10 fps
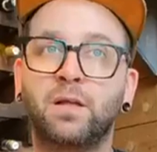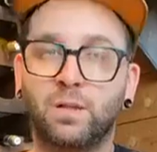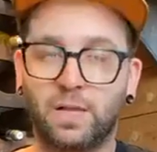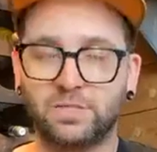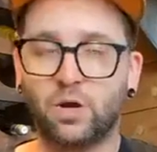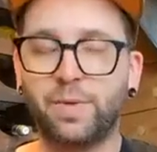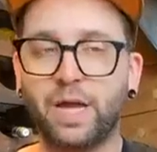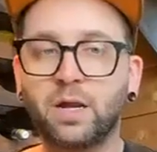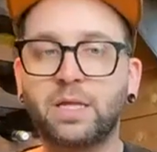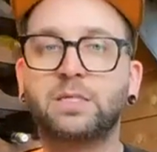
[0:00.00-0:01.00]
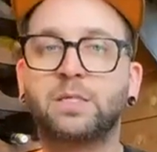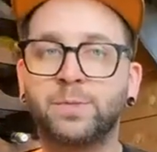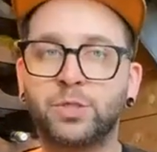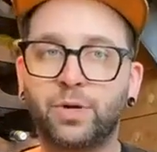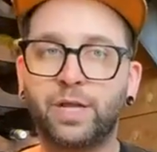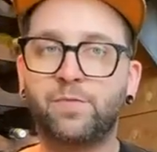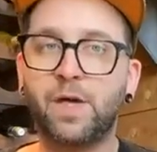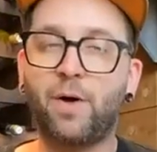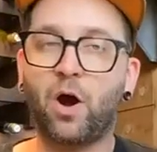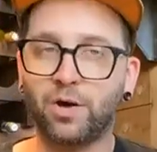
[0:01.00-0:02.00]
let's all be honest, the majority of
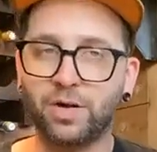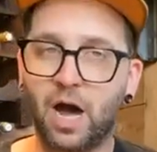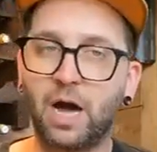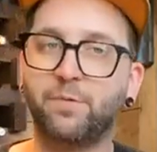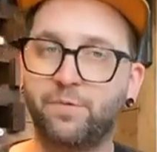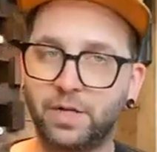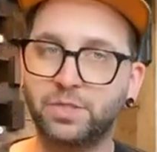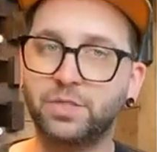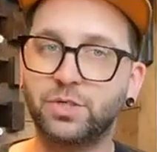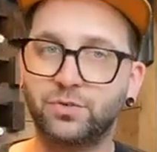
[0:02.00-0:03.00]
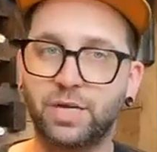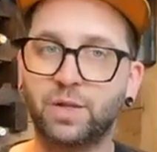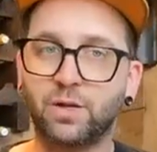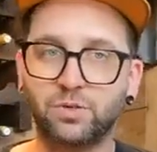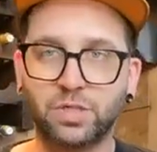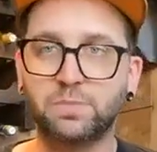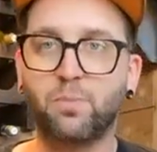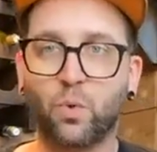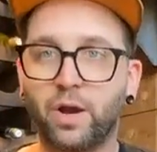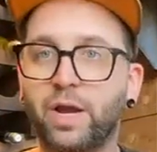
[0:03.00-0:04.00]
them are not fun to drink. They're just
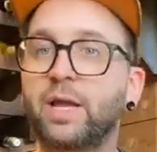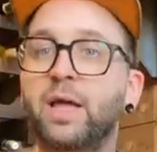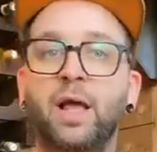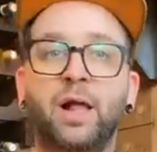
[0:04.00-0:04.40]
boring.